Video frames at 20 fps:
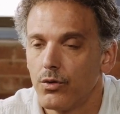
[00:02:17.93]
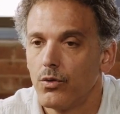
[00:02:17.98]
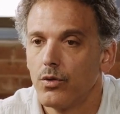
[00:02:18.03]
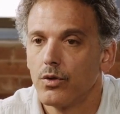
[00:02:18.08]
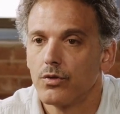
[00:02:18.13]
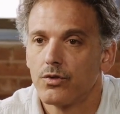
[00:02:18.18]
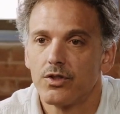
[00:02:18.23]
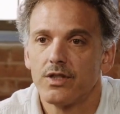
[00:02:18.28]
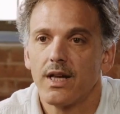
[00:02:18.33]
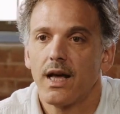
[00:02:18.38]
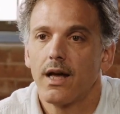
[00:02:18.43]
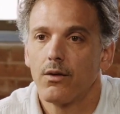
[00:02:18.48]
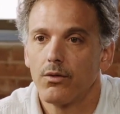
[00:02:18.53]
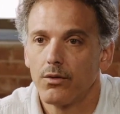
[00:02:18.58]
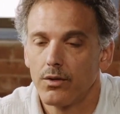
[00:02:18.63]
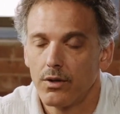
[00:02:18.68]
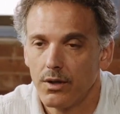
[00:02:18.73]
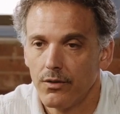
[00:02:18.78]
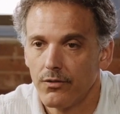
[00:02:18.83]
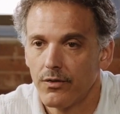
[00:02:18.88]
to a
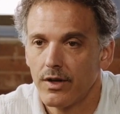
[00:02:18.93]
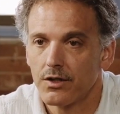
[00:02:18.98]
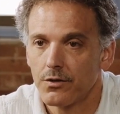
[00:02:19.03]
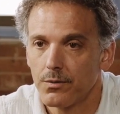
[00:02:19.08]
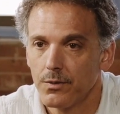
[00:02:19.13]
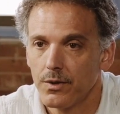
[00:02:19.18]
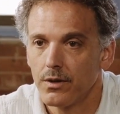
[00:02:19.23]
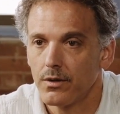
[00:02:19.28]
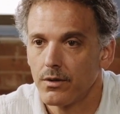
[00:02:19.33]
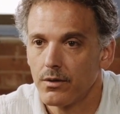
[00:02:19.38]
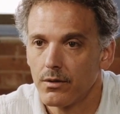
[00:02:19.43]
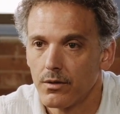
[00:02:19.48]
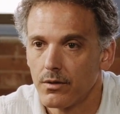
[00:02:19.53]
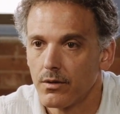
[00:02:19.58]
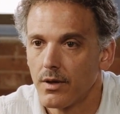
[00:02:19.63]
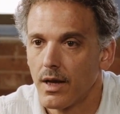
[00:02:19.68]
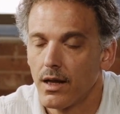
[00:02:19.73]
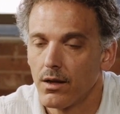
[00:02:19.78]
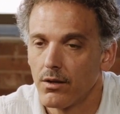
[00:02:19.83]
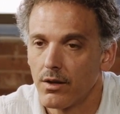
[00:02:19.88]
sound investment
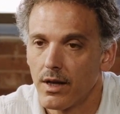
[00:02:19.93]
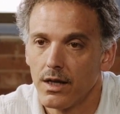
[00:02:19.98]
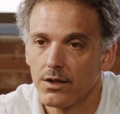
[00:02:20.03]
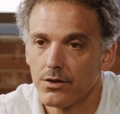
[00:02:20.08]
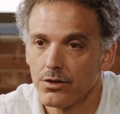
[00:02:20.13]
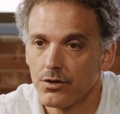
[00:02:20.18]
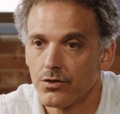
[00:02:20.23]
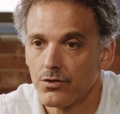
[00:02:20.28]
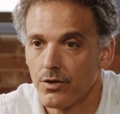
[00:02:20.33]
allocation